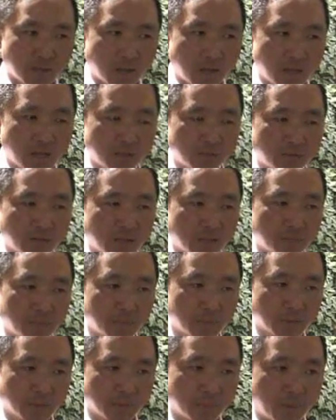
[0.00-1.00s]
I have a lot
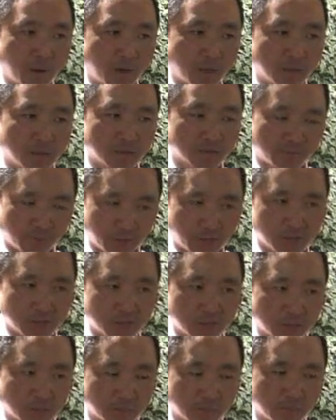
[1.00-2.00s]
of buyers,
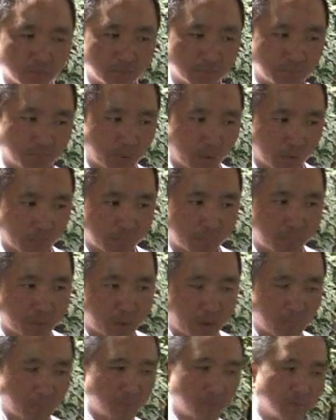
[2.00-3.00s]
friends that bought
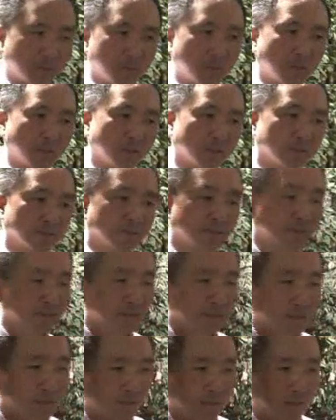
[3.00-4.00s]
property
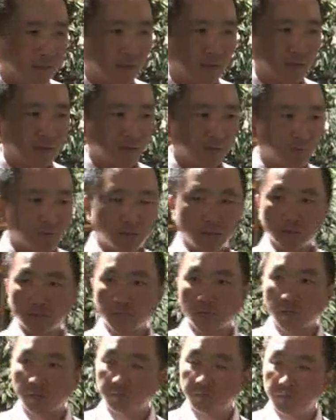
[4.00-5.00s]
very
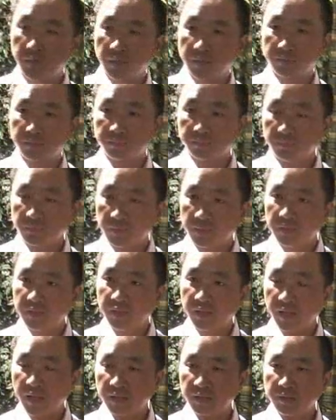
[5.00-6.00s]
south, like
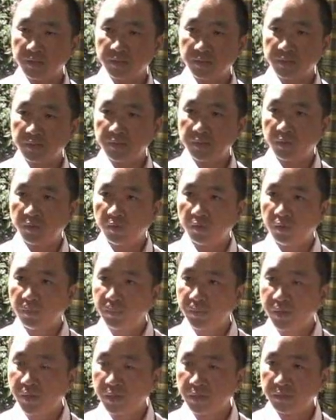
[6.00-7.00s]
Indiana or
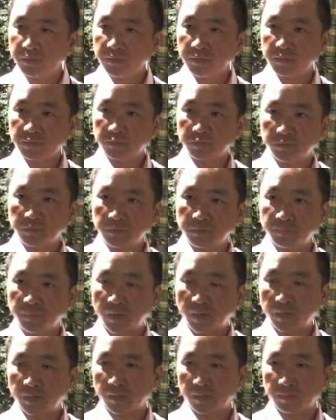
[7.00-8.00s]
Prairie Street
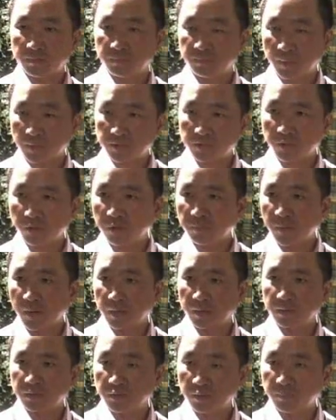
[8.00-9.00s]
by
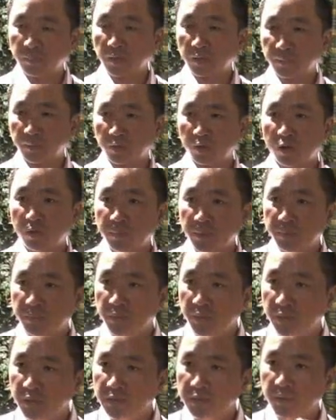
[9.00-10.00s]
Cermak, by the McCormick
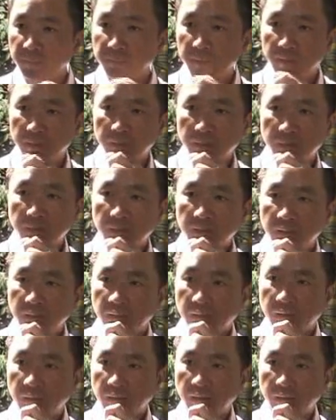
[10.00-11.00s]
Place.
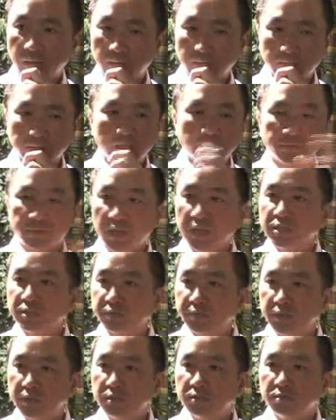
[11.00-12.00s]
They have nice
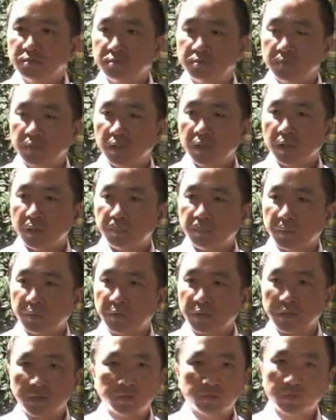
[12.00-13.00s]
view, but
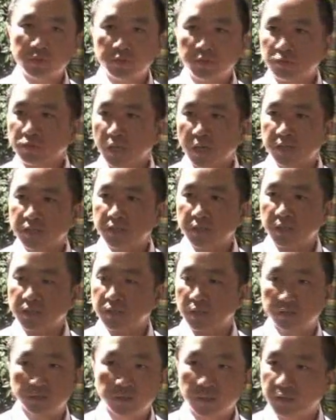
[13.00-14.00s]
when you go
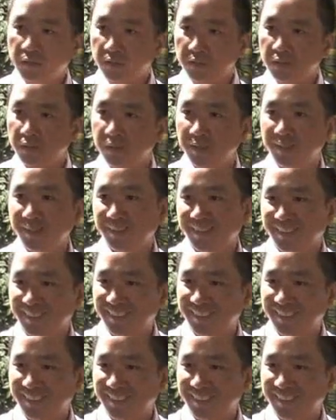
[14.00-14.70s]
downstairs, there's nothing there.